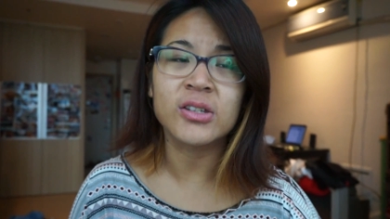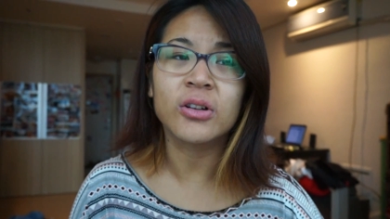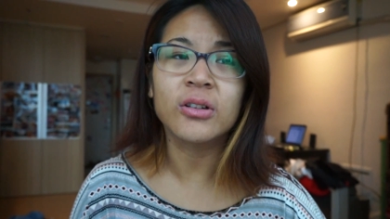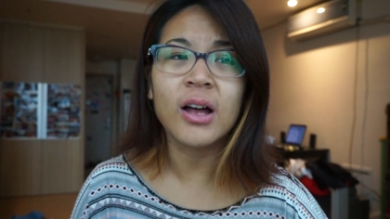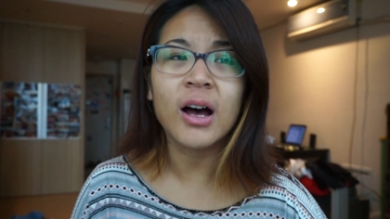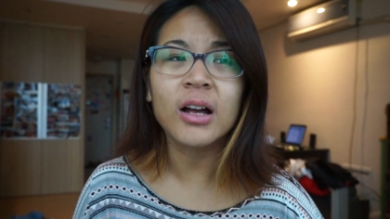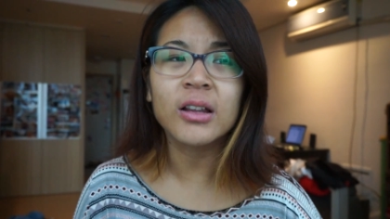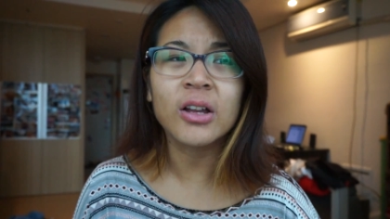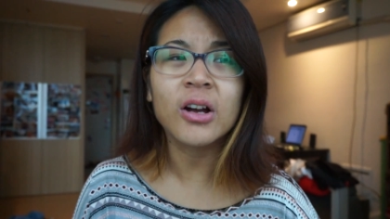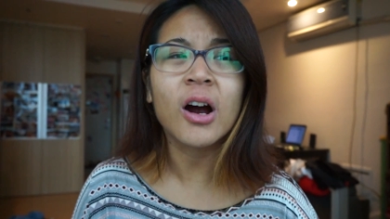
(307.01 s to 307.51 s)
So
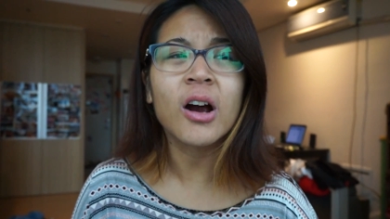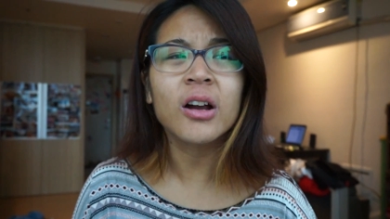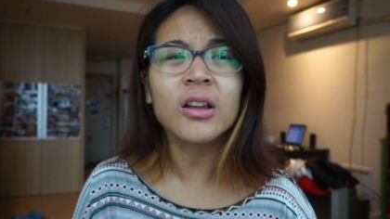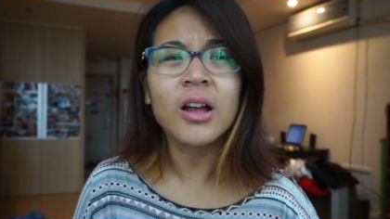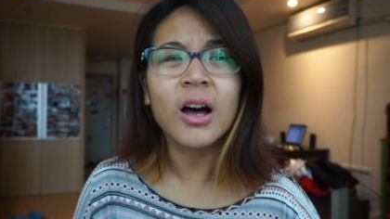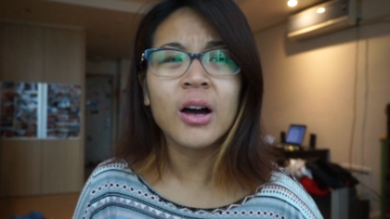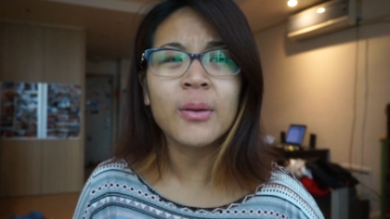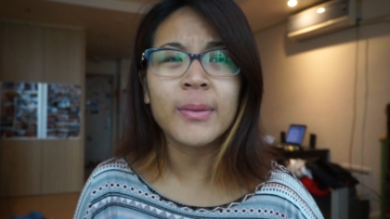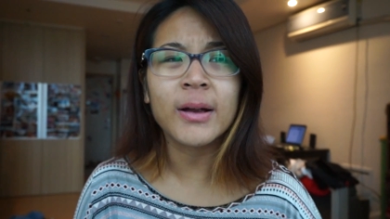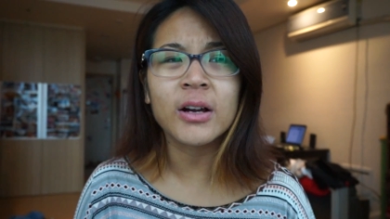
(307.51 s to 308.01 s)
there are a
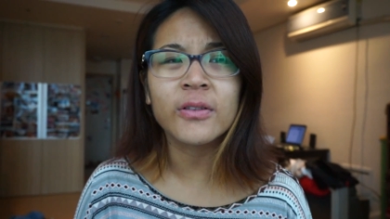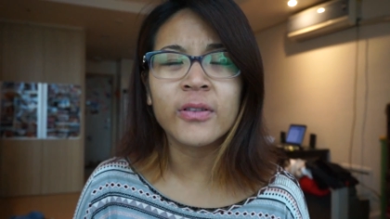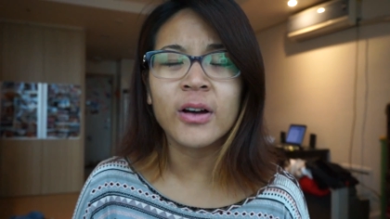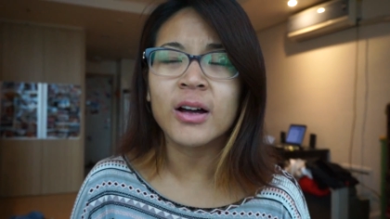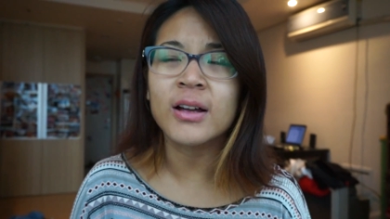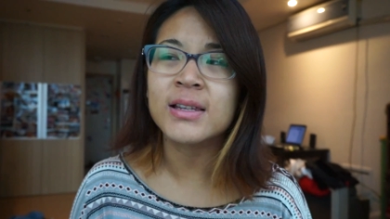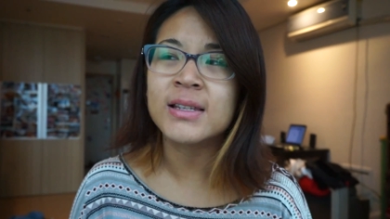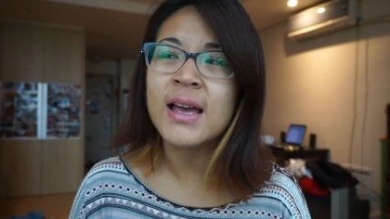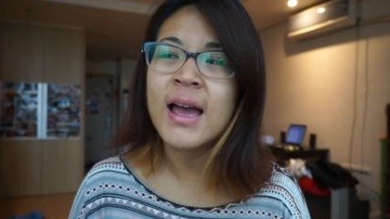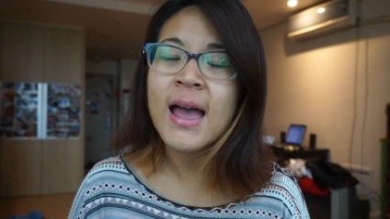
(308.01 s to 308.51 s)
lot of
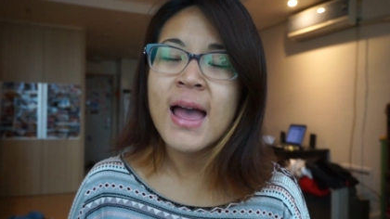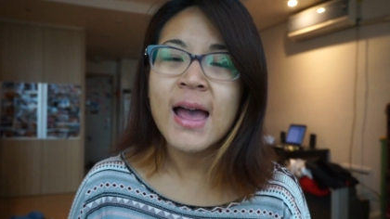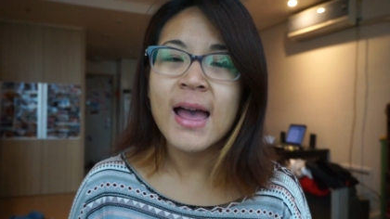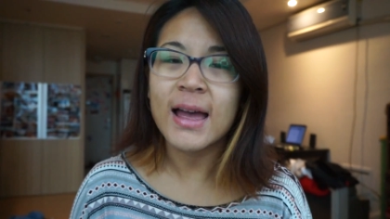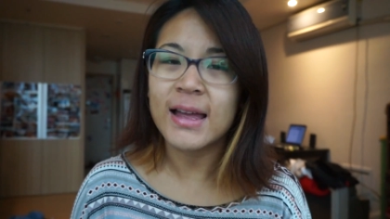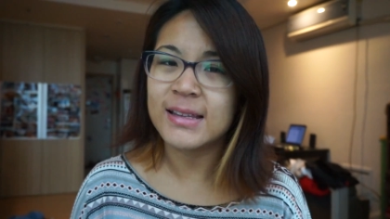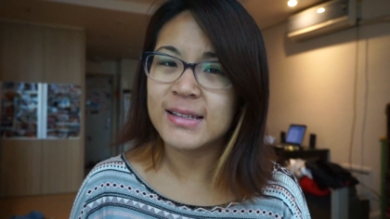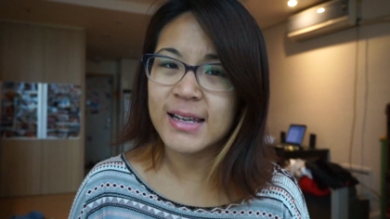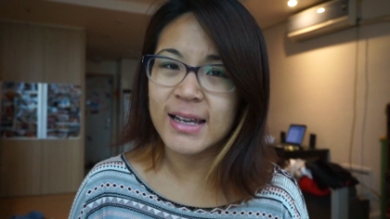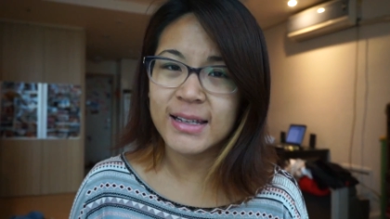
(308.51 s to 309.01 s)
marathons
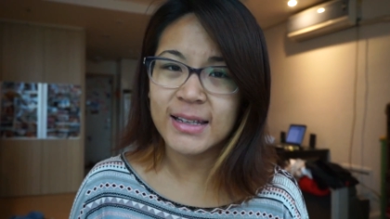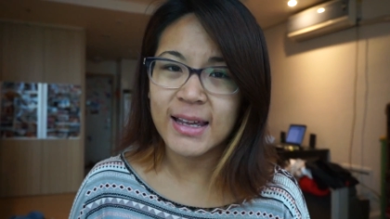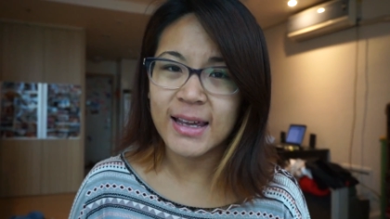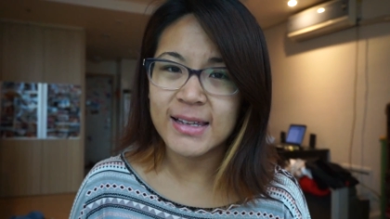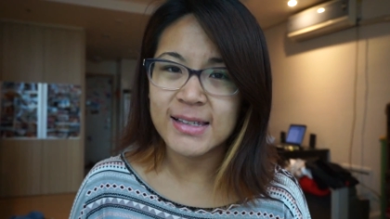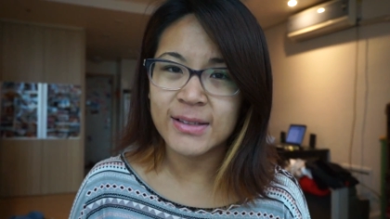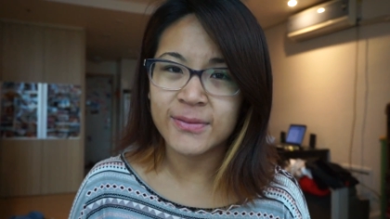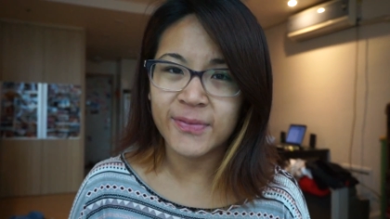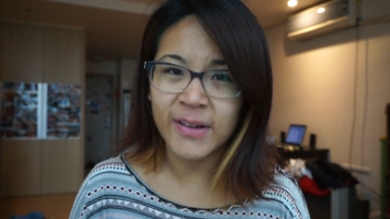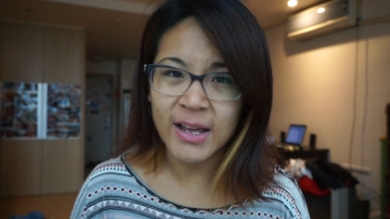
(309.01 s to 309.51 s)
and
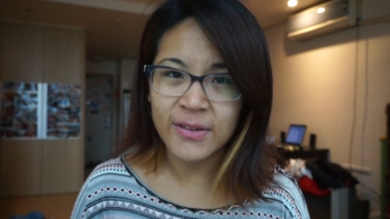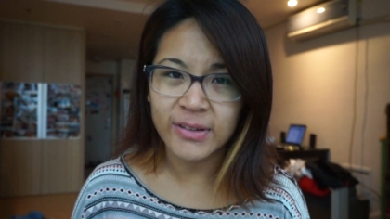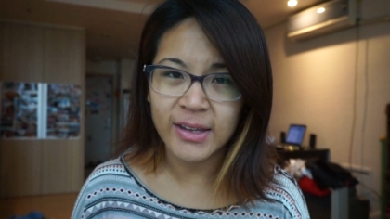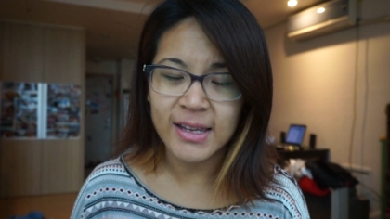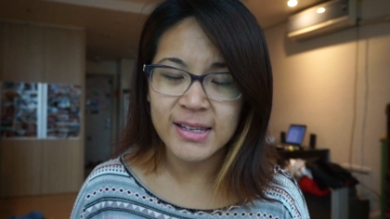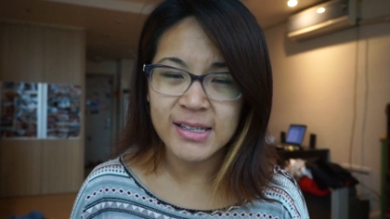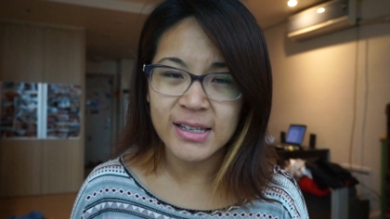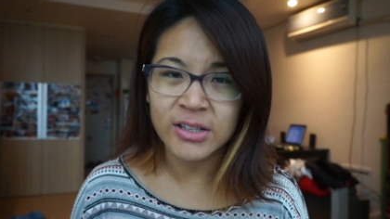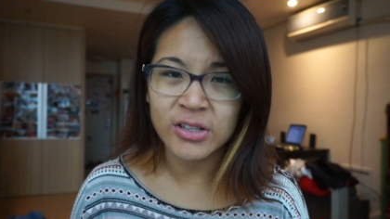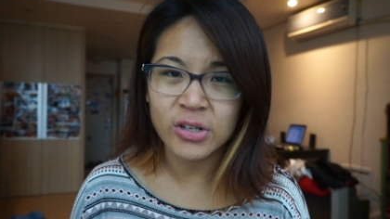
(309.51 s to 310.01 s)
10Ks and
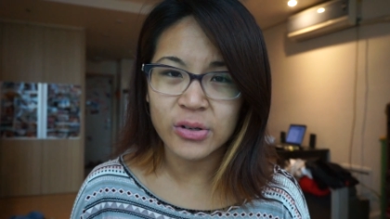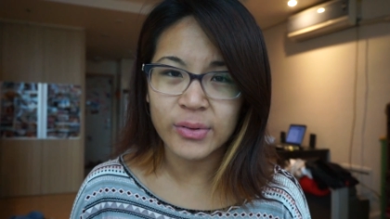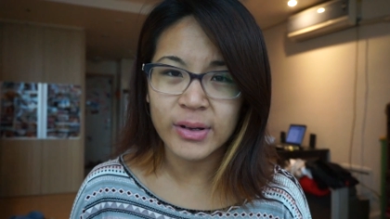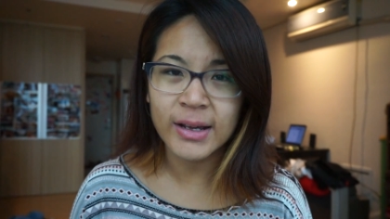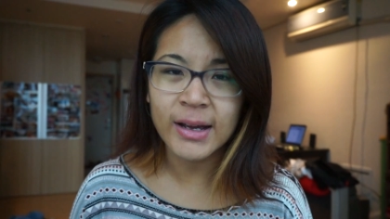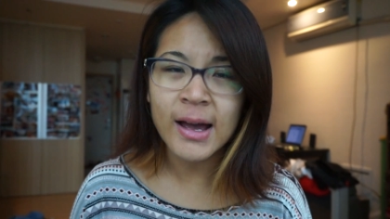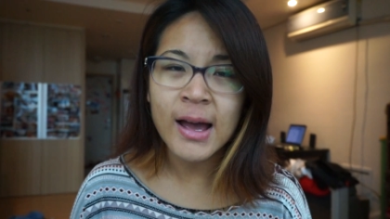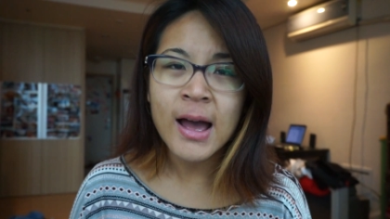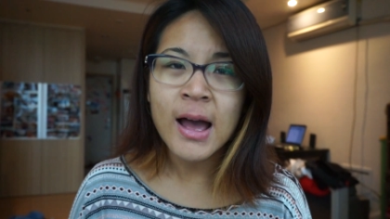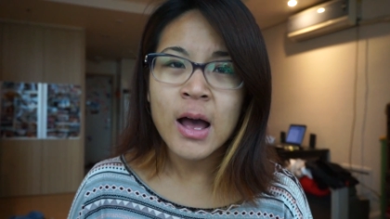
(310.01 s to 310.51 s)
5Ks in
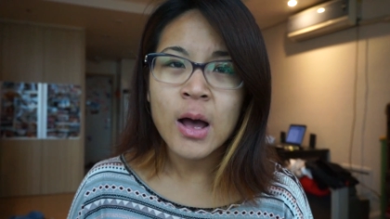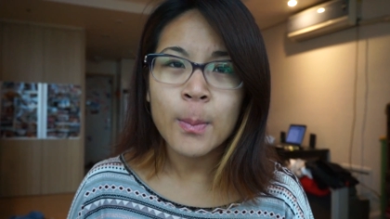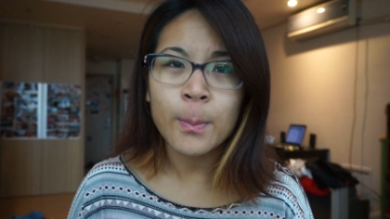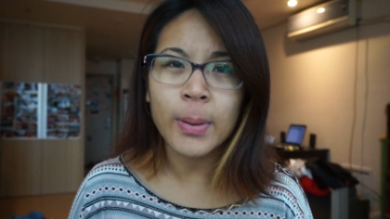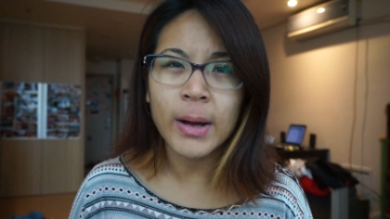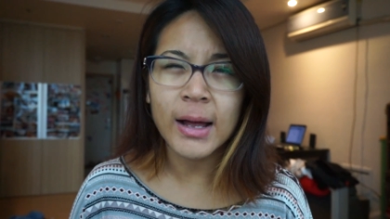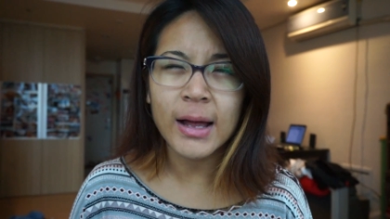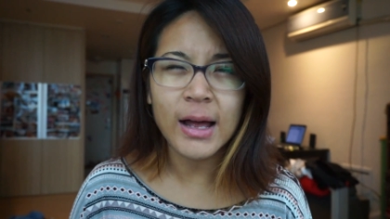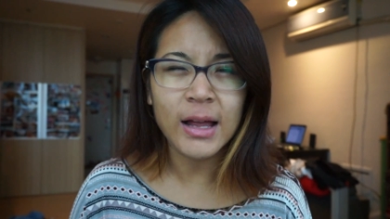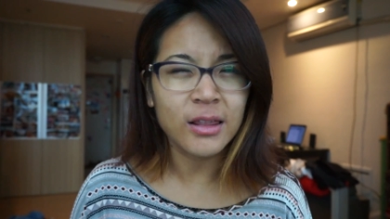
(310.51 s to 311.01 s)
Korea,
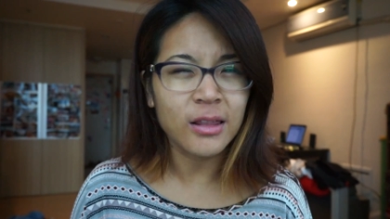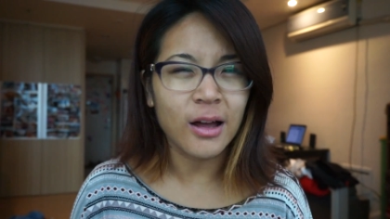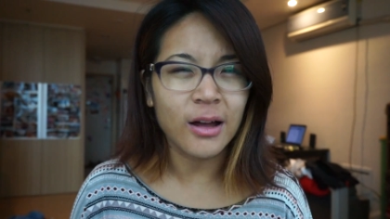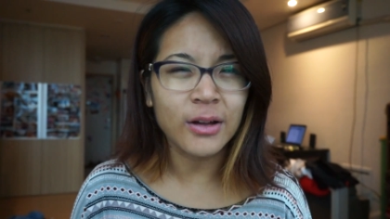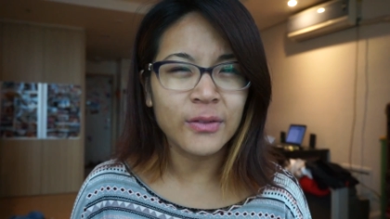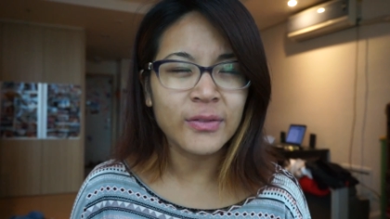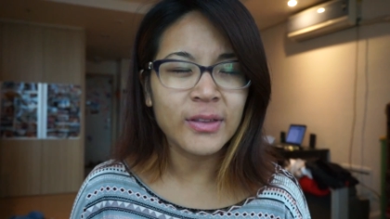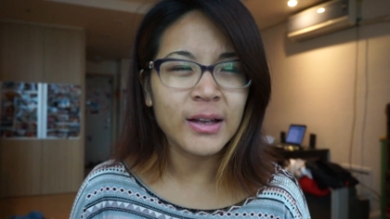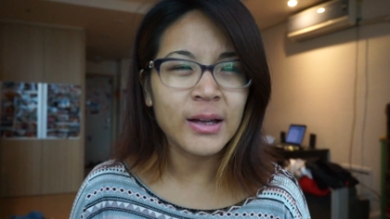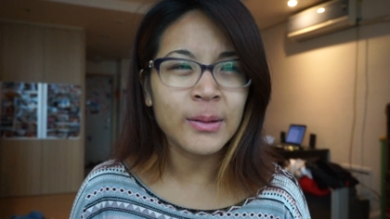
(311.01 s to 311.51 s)
but a
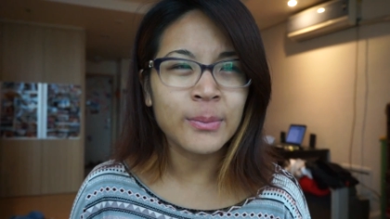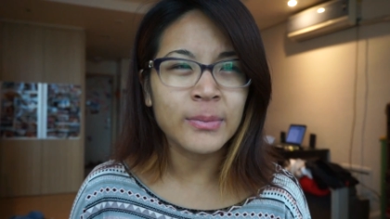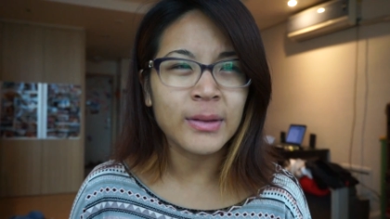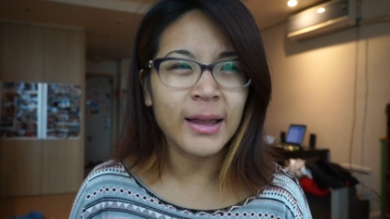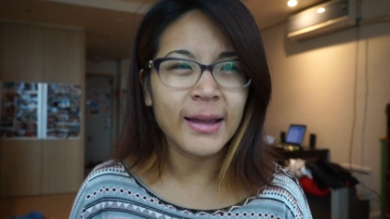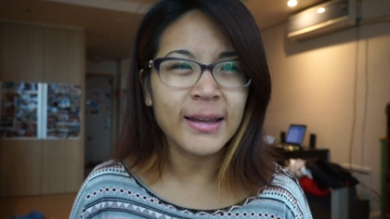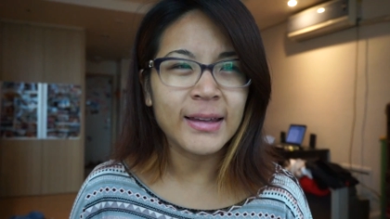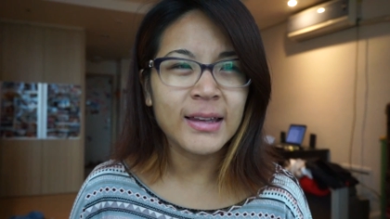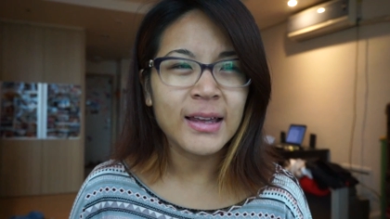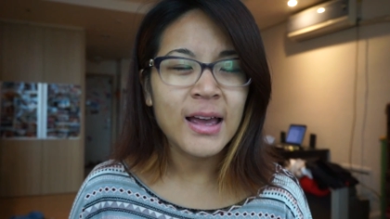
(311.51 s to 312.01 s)
lot of them,
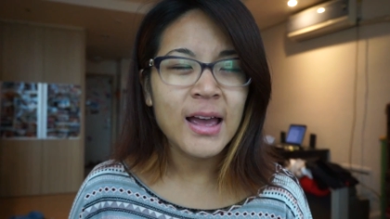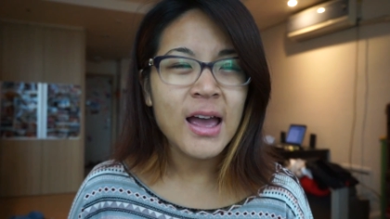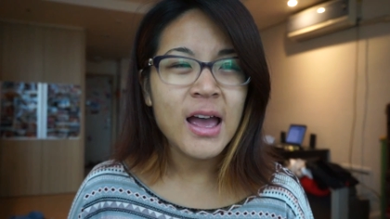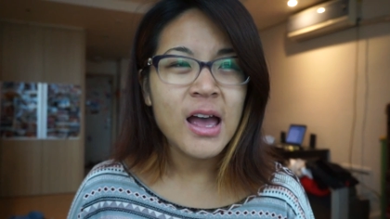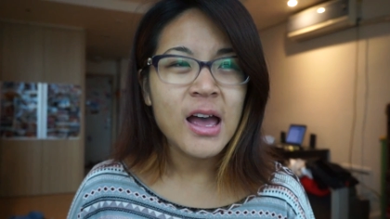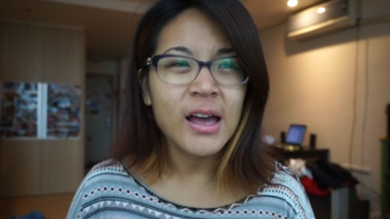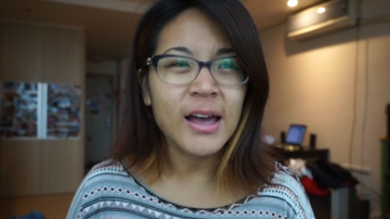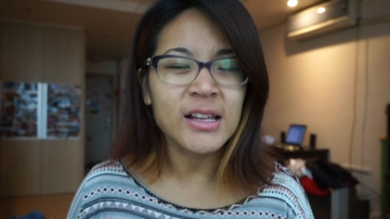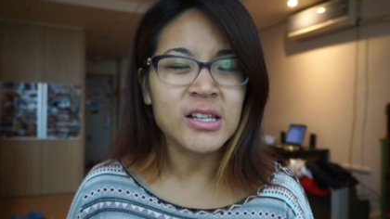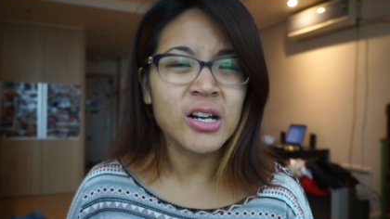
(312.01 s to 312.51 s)
like,
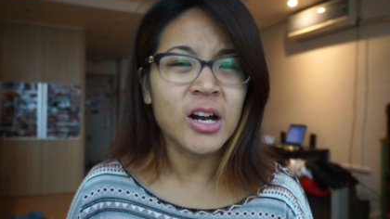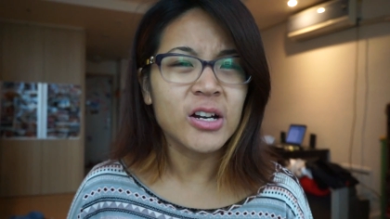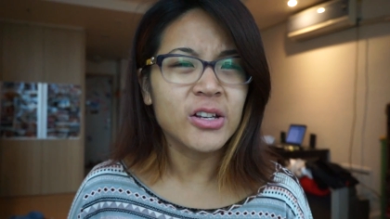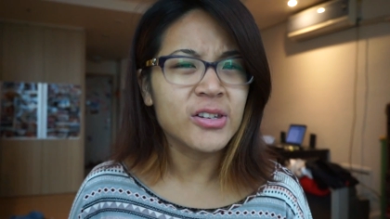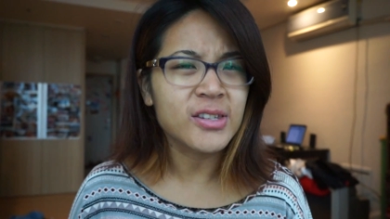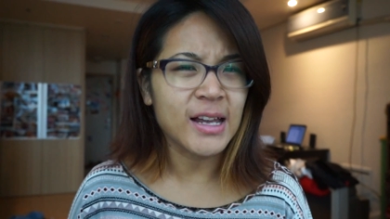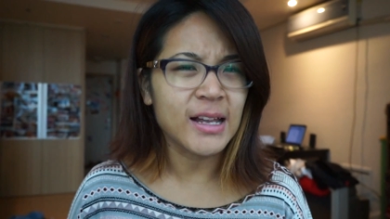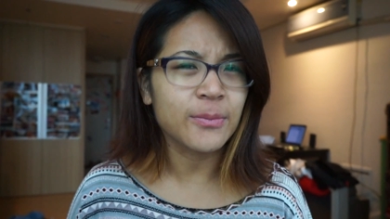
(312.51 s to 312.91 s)
it's hard to